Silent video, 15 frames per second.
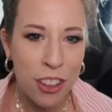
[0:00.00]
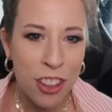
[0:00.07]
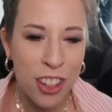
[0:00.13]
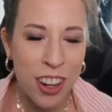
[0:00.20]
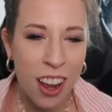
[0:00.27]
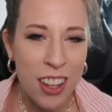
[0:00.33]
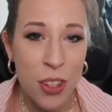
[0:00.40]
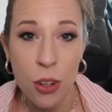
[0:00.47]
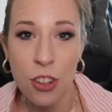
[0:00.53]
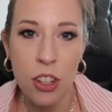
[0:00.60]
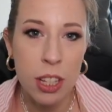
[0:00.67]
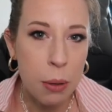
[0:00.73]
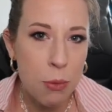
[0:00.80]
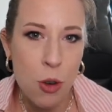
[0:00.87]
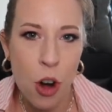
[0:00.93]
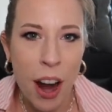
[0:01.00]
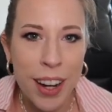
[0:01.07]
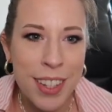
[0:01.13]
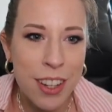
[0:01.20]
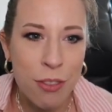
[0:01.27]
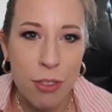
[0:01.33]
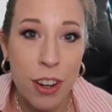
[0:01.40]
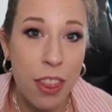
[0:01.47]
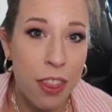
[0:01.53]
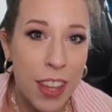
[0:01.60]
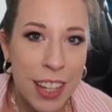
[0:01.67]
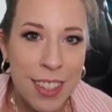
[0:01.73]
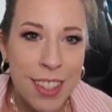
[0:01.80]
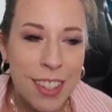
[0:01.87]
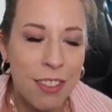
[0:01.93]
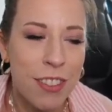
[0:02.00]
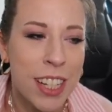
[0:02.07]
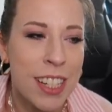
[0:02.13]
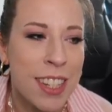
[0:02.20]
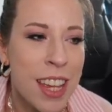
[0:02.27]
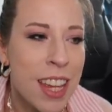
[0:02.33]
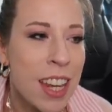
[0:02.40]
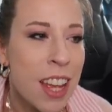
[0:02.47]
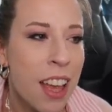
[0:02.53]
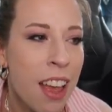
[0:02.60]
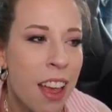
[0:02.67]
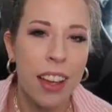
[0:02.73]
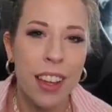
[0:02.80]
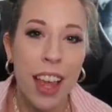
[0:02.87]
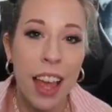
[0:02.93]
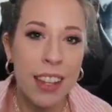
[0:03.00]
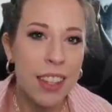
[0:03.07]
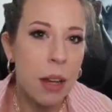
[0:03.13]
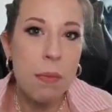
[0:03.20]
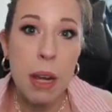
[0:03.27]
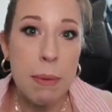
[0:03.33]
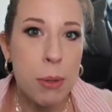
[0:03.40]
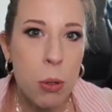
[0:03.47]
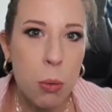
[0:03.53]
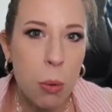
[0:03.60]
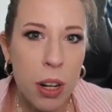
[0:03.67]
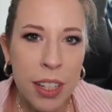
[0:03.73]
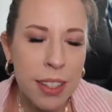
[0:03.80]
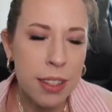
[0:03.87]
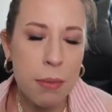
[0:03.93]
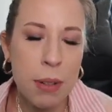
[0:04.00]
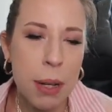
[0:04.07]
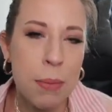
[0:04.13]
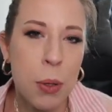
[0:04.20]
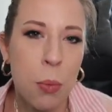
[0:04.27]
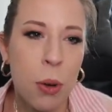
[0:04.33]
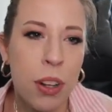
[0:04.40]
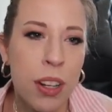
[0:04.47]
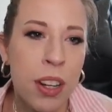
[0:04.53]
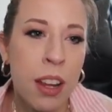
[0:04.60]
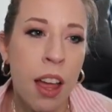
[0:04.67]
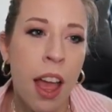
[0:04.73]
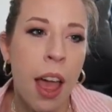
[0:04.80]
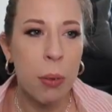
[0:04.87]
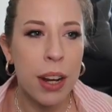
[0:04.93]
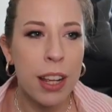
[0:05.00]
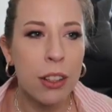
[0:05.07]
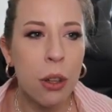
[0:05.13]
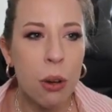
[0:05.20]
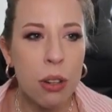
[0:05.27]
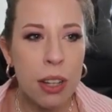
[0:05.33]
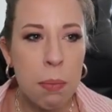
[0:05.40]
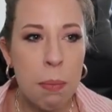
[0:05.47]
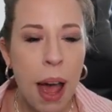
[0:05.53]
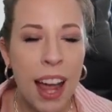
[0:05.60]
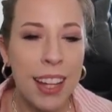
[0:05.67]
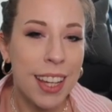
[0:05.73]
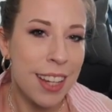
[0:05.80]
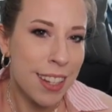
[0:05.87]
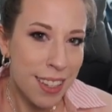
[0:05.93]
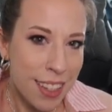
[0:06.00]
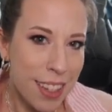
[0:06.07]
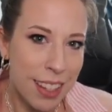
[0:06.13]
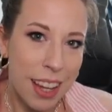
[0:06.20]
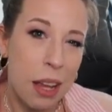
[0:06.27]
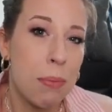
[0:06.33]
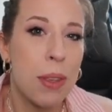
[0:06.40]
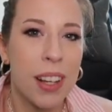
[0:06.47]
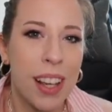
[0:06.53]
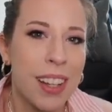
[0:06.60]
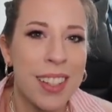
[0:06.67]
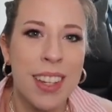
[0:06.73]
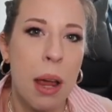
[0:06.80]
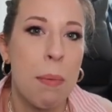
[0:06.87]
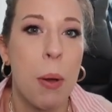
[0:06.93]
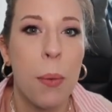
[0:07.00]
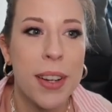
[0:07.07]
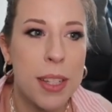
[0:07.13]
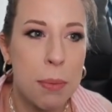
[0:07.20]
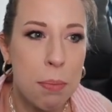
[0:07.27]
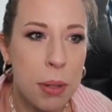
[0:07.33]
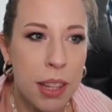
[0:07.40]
fault or not. So I just kept trying different things to fix it. And sometimes it would work and sometimes it wouldn't. Then when I loaded back into the game, the next time I went